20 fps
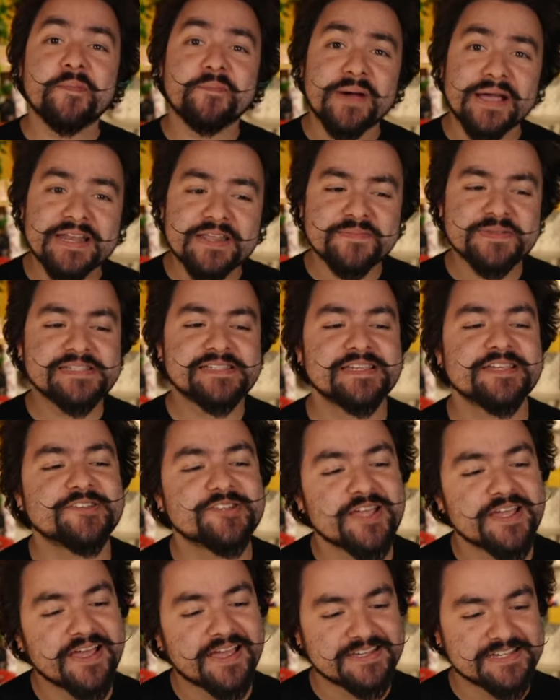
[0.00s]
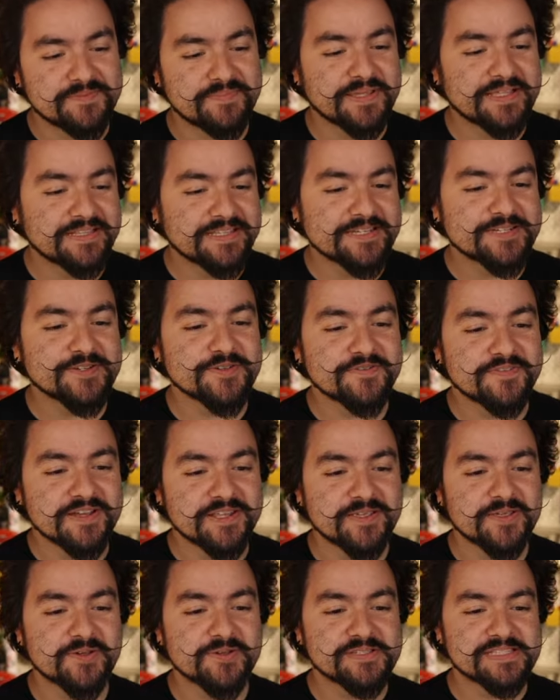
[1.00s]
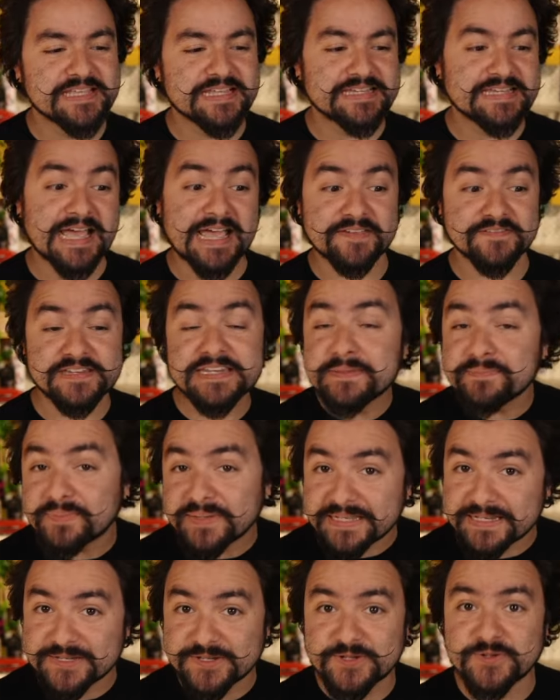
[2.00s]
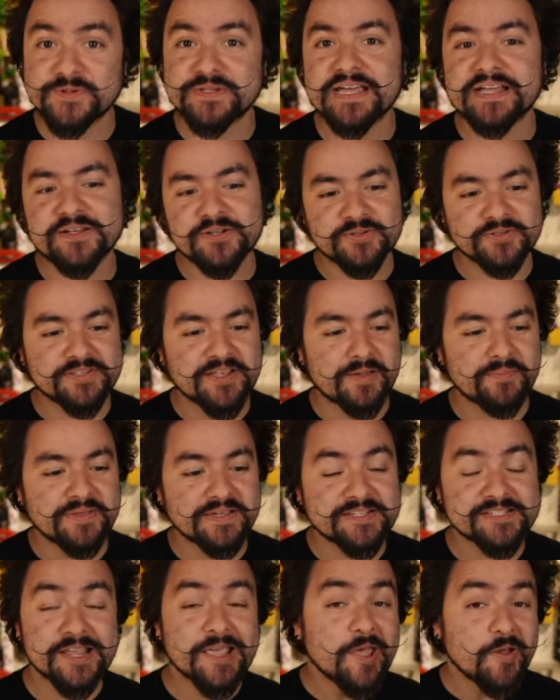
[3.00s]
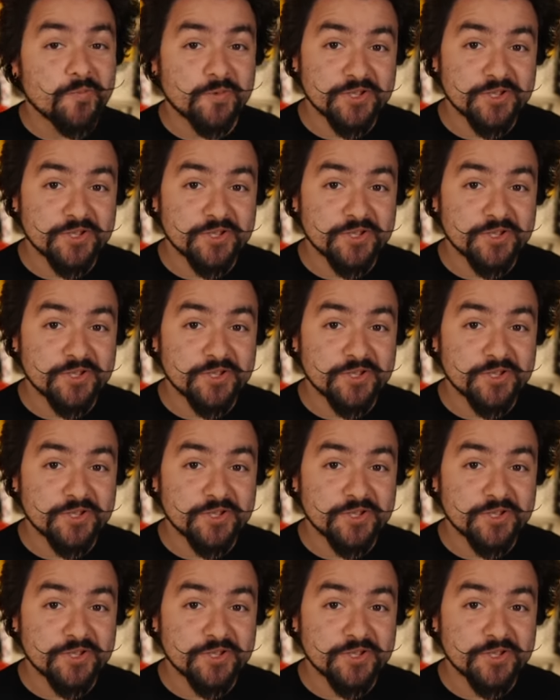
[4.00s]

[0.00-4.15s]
My name is CJ. I typically do videos that dive deep into technical topics.